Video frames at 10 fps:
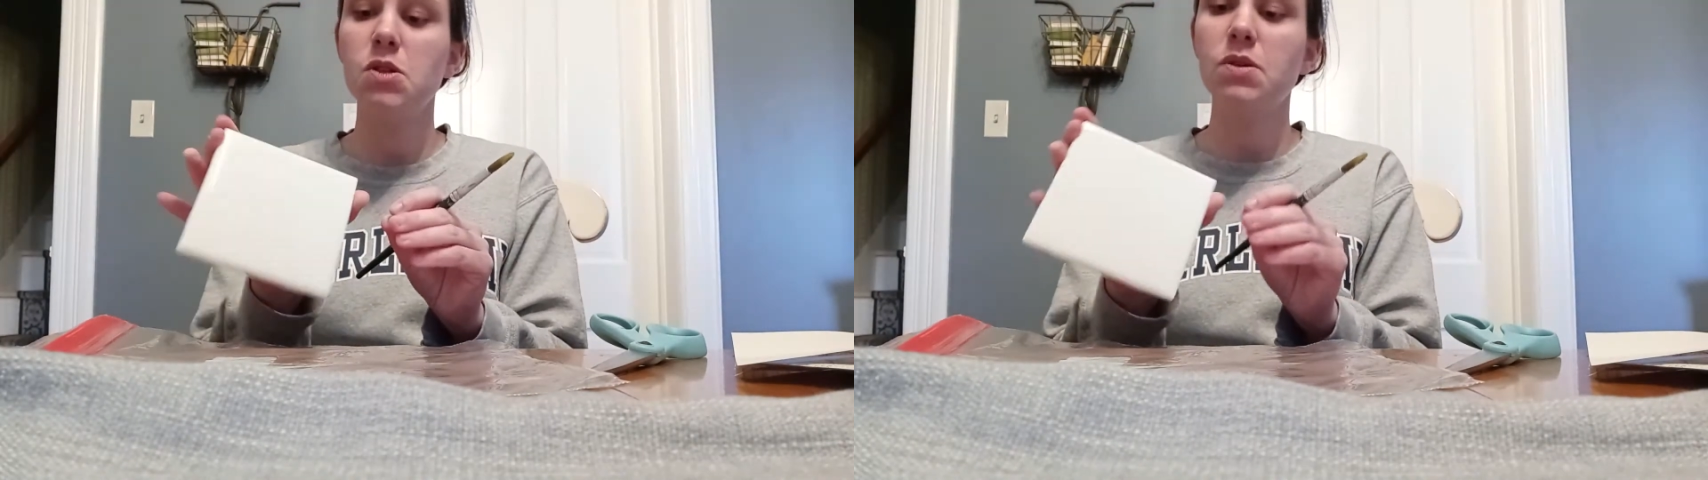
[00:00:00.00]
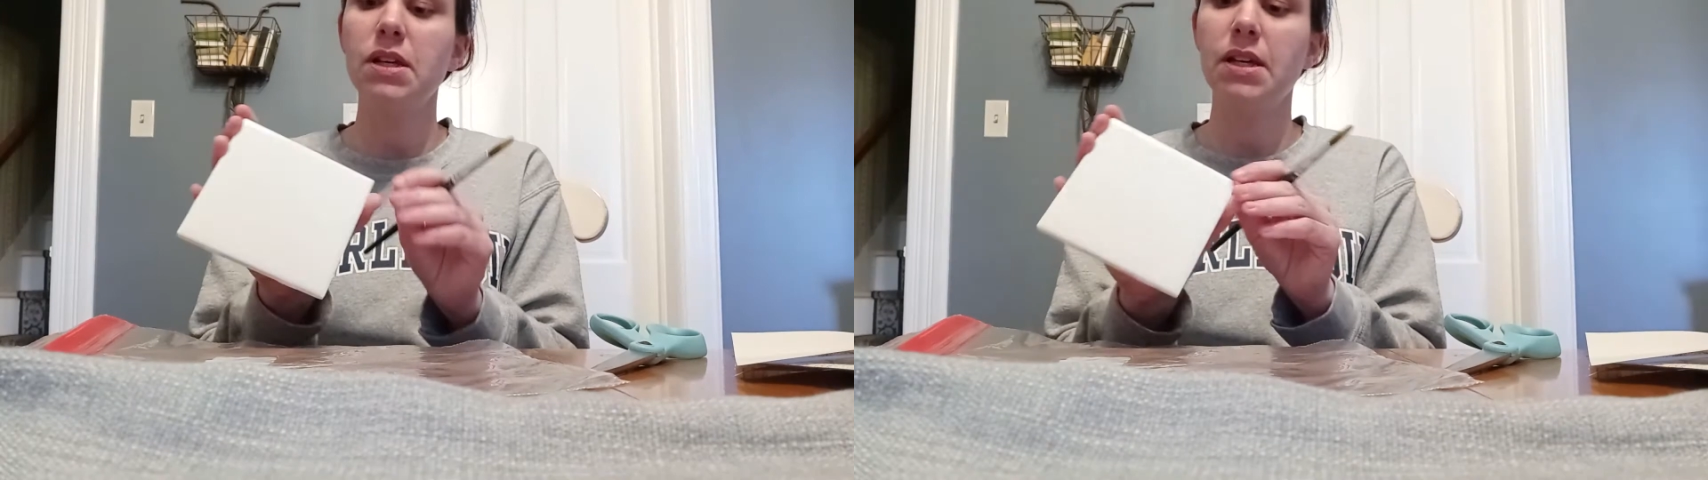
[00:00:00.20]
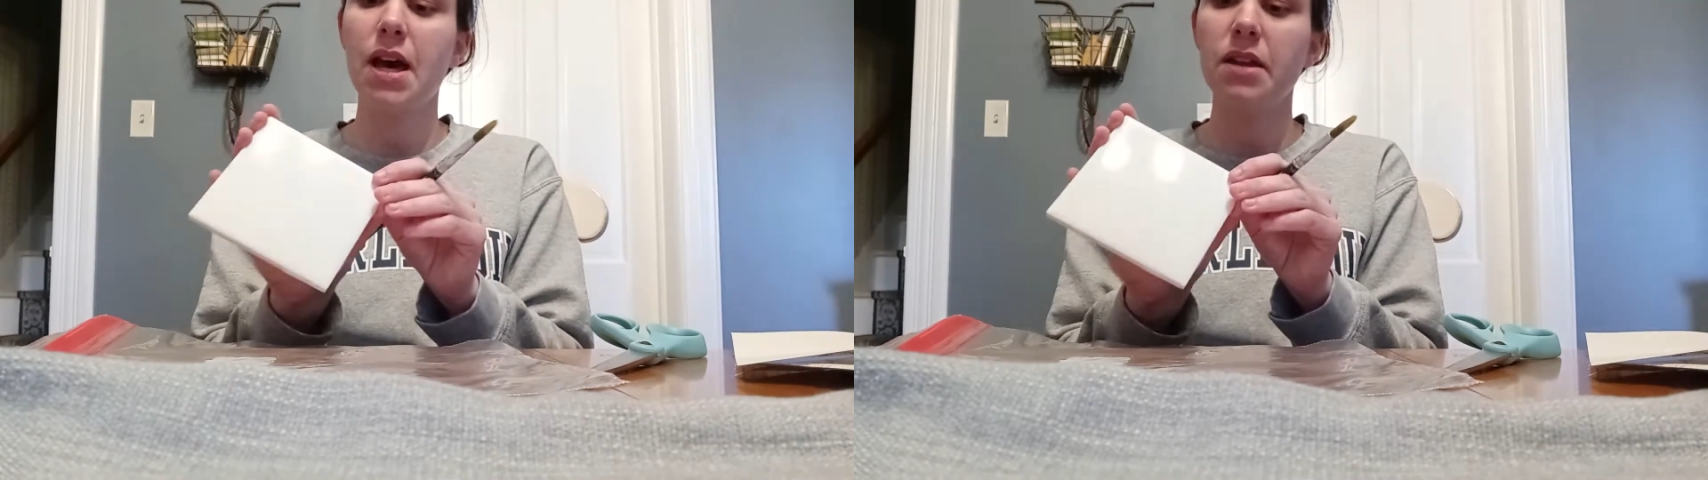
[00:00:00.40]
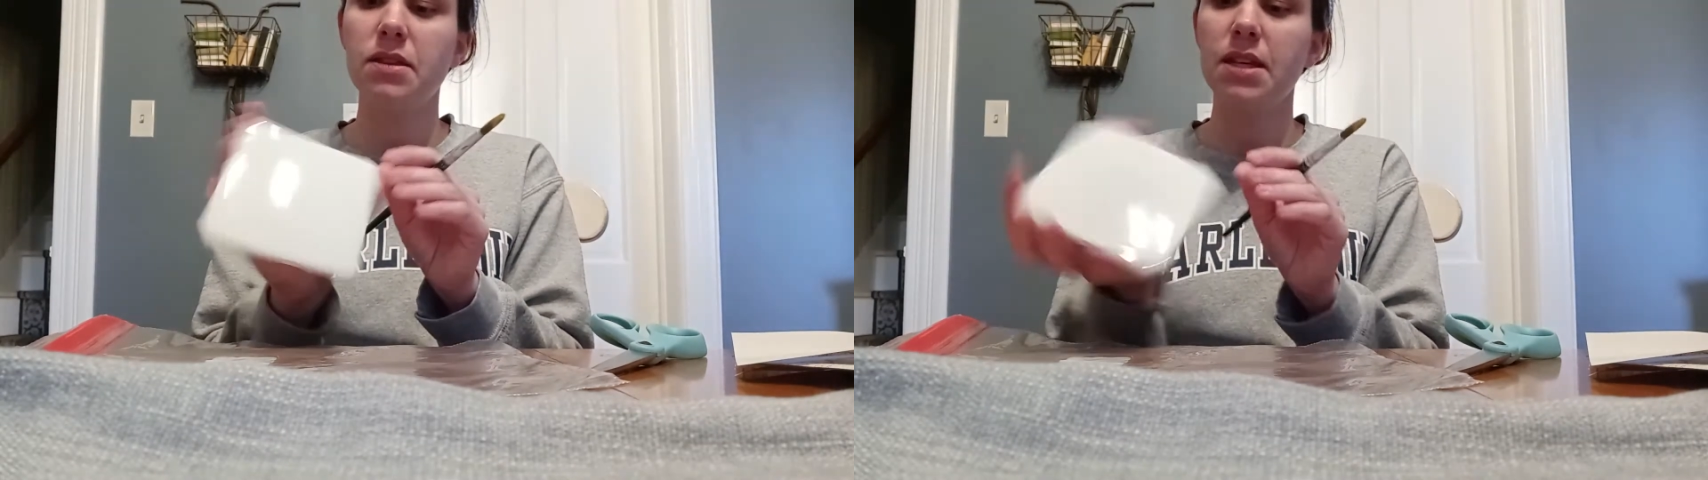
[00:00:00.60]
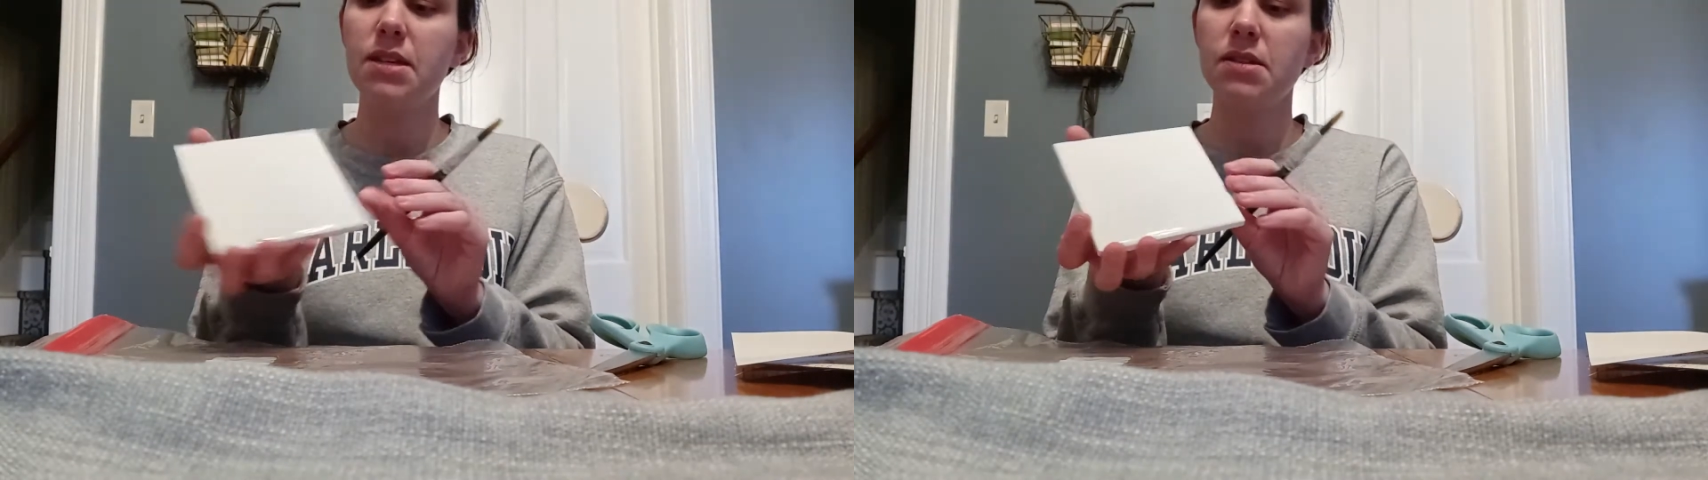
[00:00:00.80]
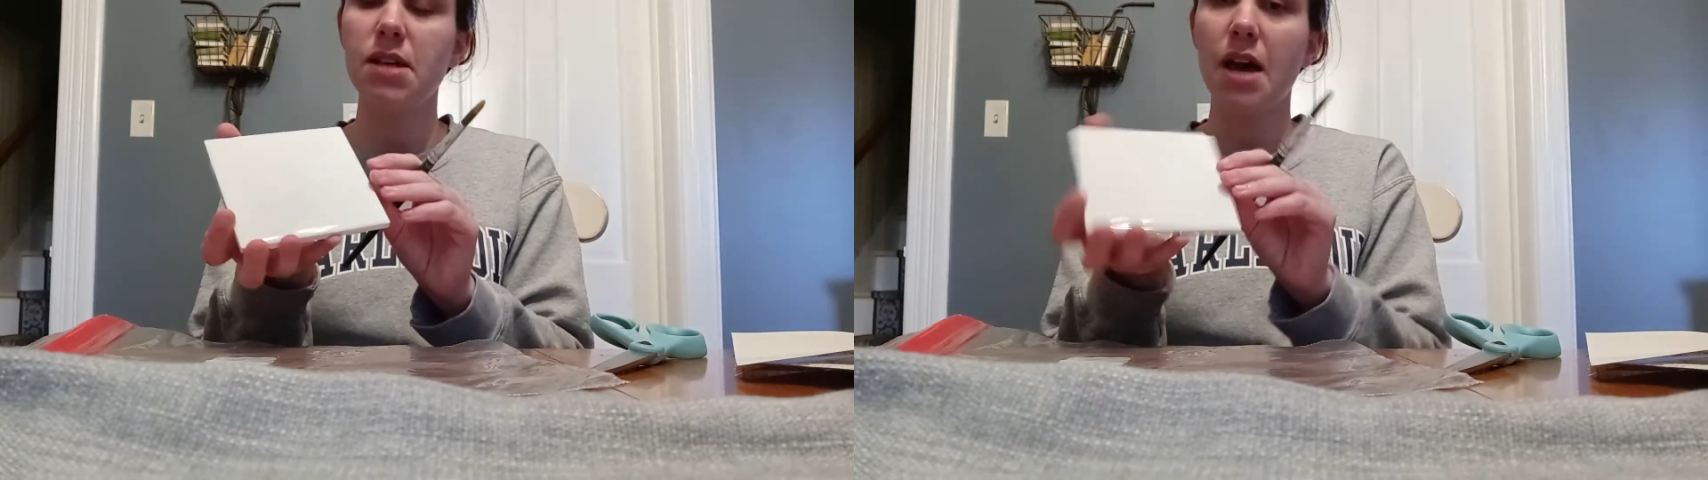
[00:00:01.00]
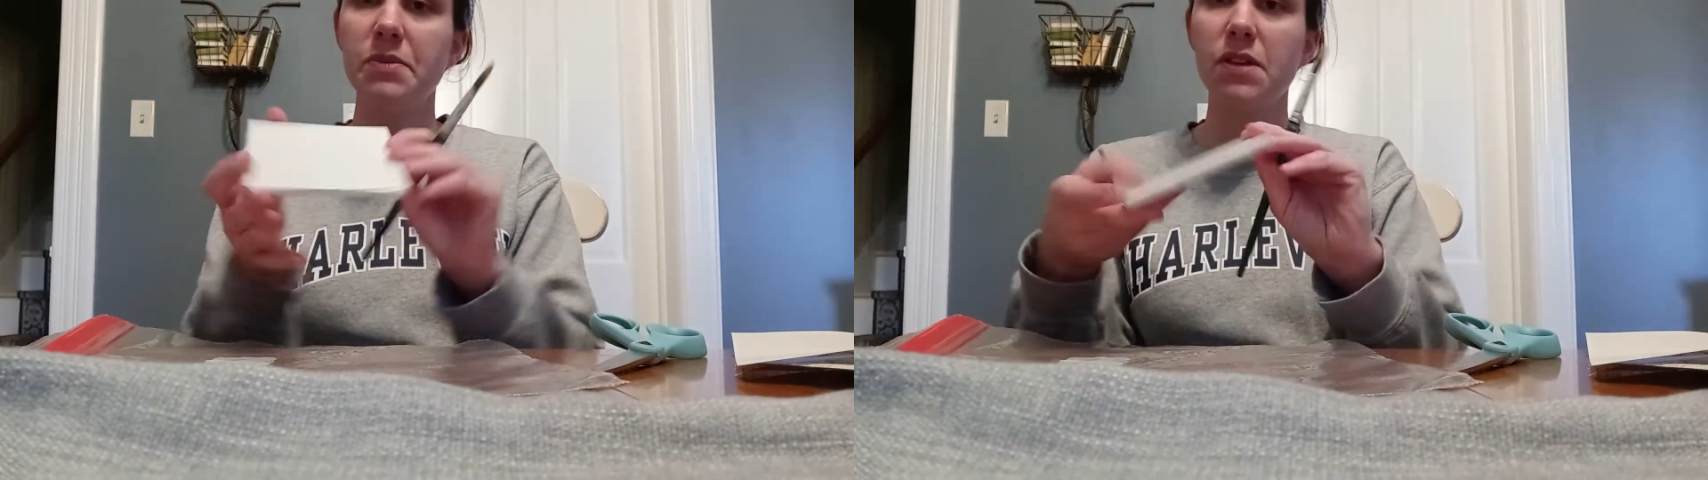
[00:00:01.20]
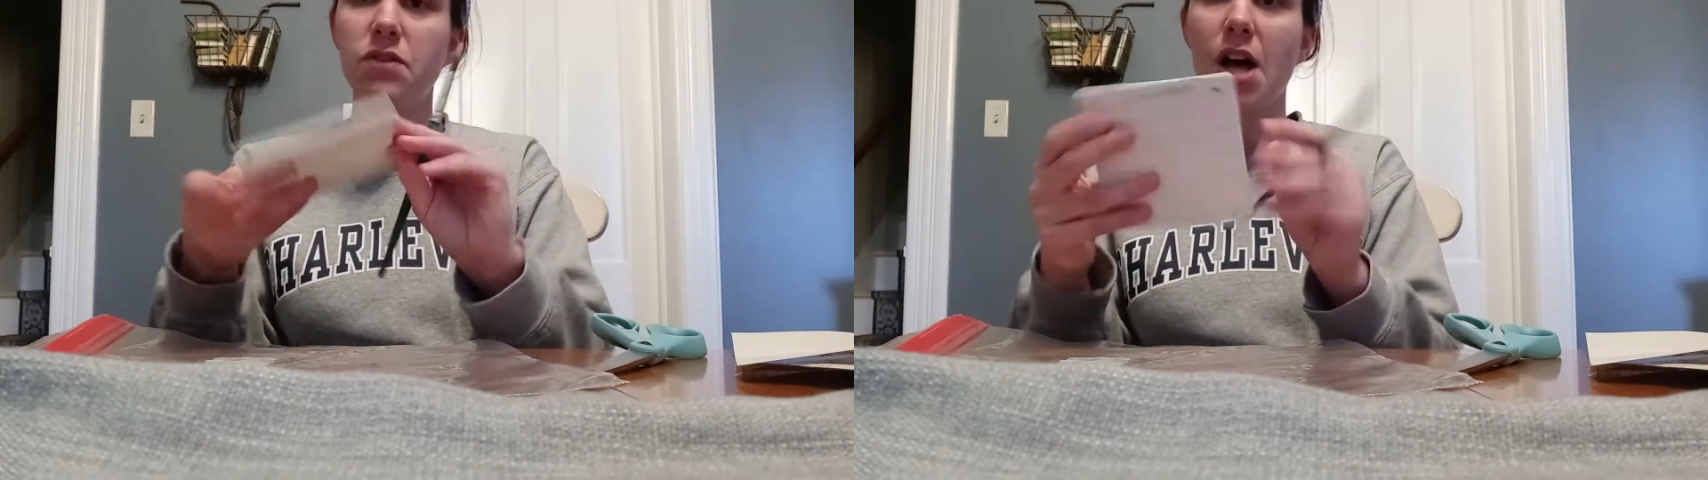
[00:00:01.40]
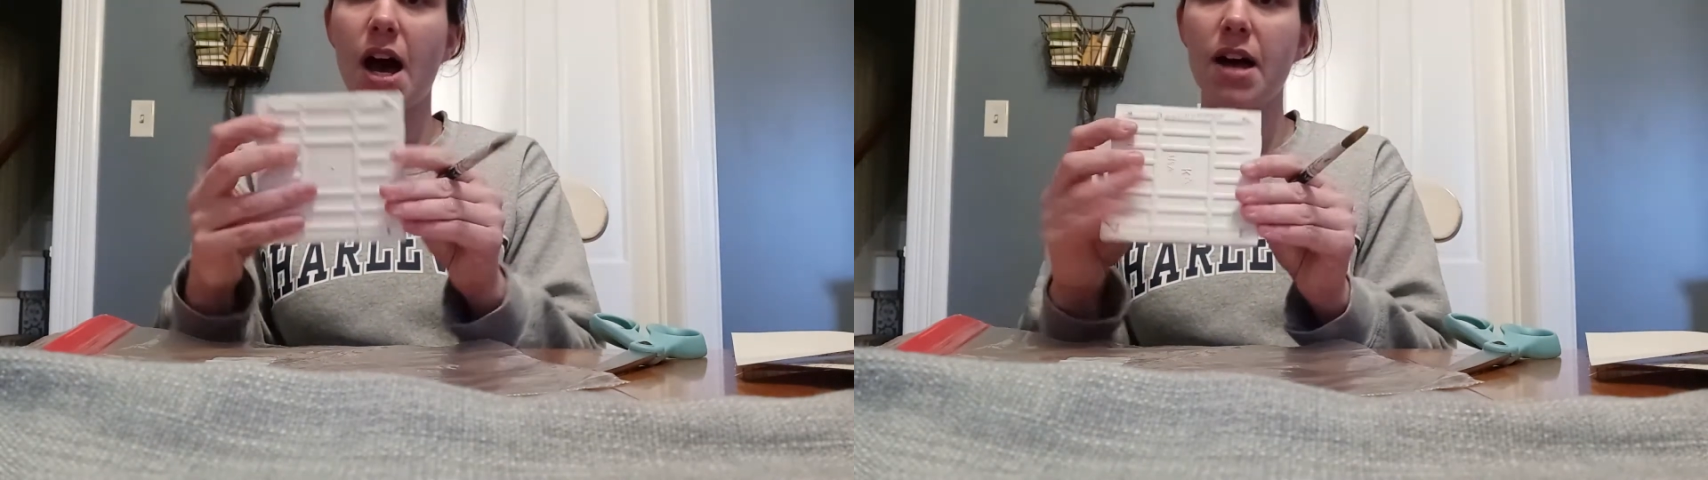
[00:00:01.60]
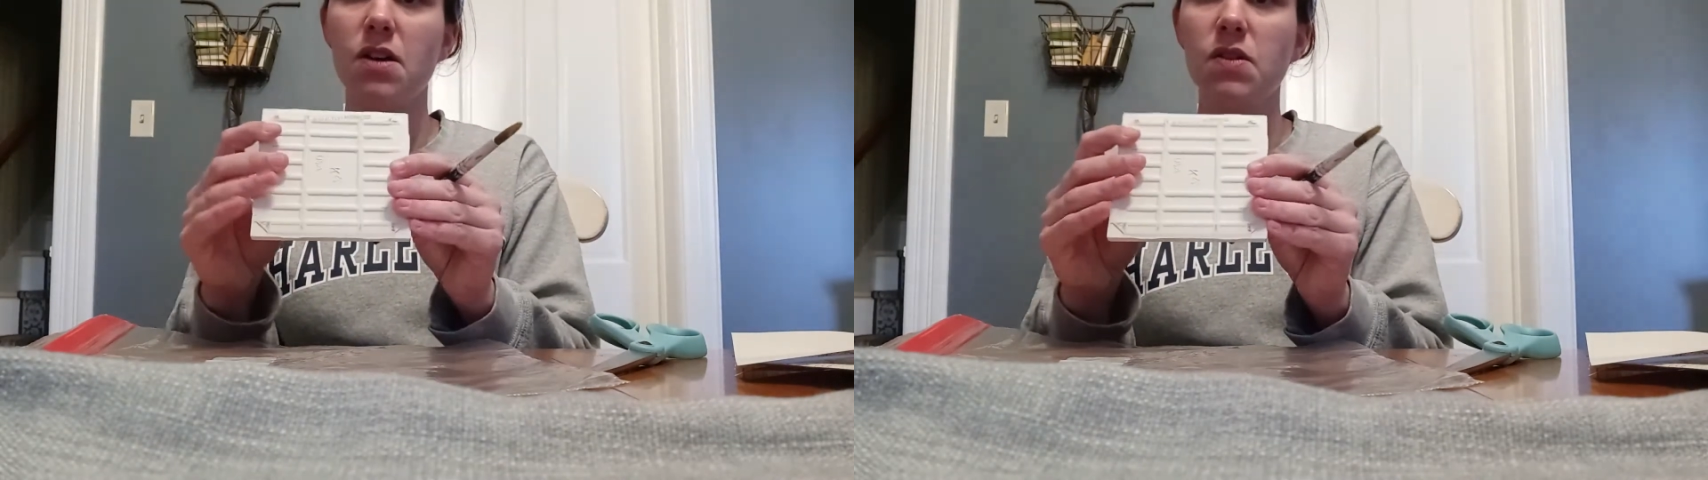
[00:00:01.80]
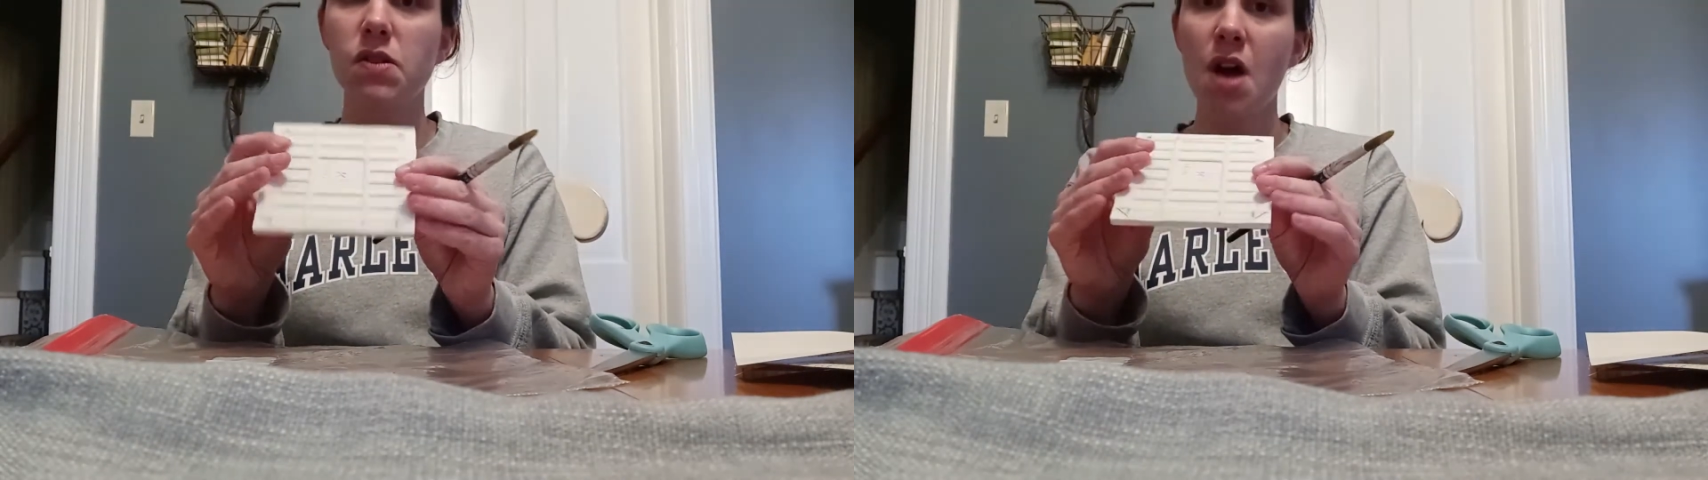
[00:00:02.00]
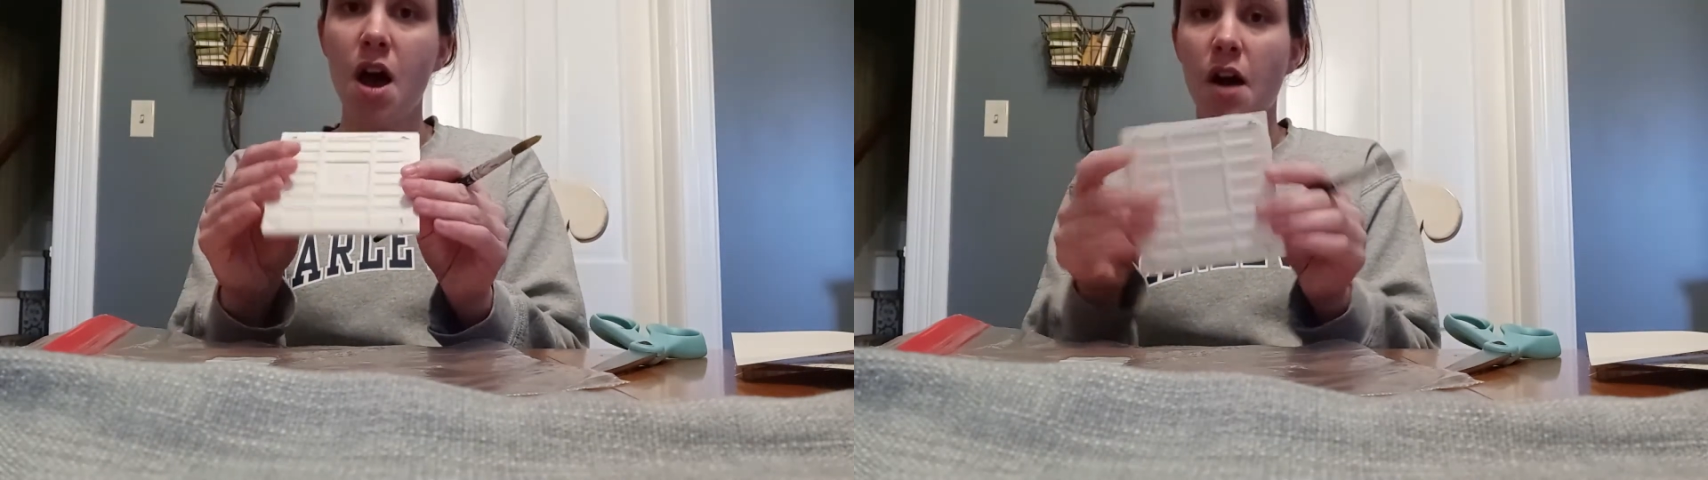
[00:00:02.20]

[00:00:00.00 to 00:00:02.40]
You can get these types of tiles